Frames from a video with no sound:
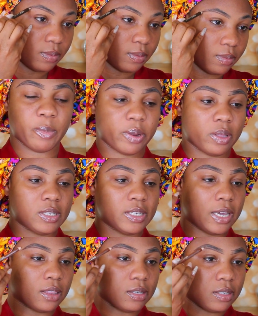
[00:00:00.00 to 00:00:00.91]
I'm gonna
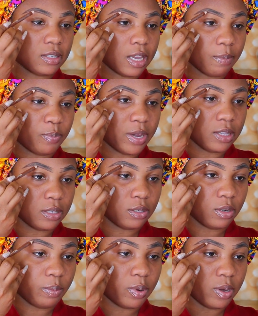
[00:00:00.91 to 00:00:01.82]
take the same
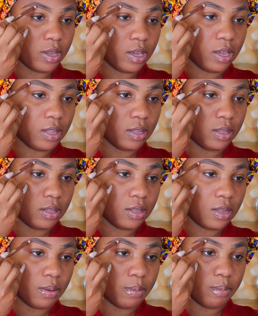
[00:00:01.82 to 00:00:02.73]
pencil but in
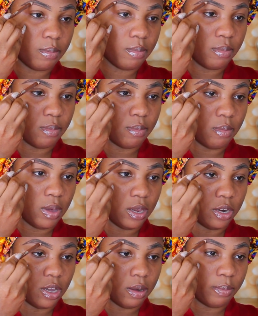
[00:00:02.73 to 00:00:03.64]

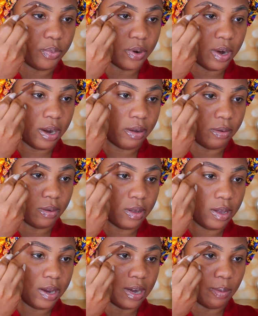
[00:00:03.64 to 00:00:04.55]
medium brown,
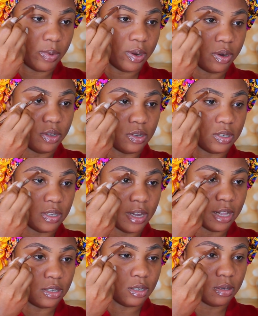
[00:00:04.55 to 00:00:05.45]
and I'm gonna use
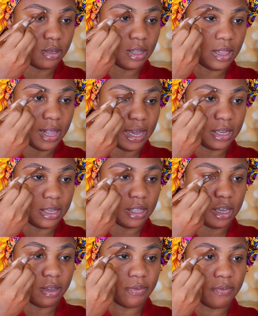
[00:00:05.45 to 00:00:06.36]
that to
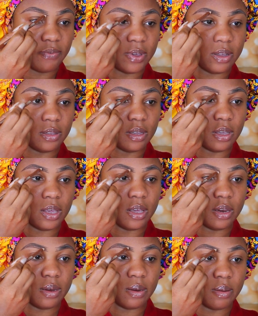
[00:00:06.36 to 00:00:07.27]
lightly fill
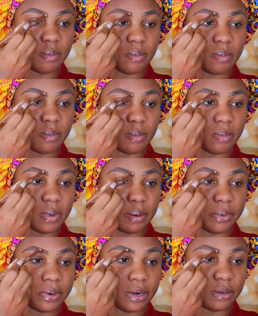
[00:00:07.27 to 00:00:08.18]
in my
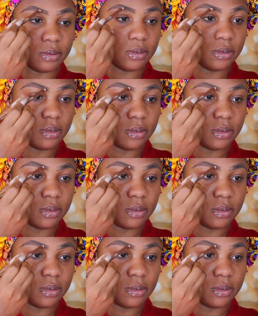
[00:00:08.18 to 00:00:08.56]
brows.